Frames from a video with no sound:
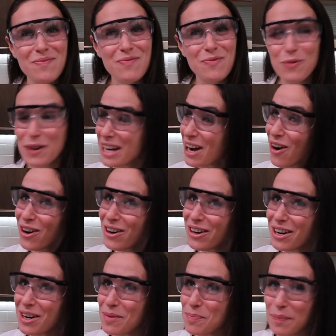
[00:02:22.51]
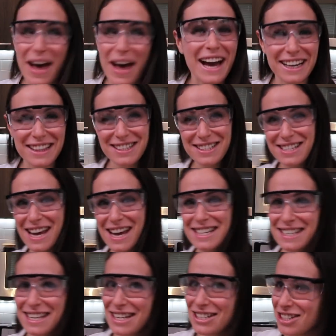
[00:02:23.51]
We are back in the
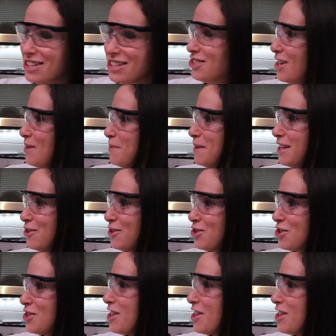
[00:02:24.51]
test kitchen. JP, here's your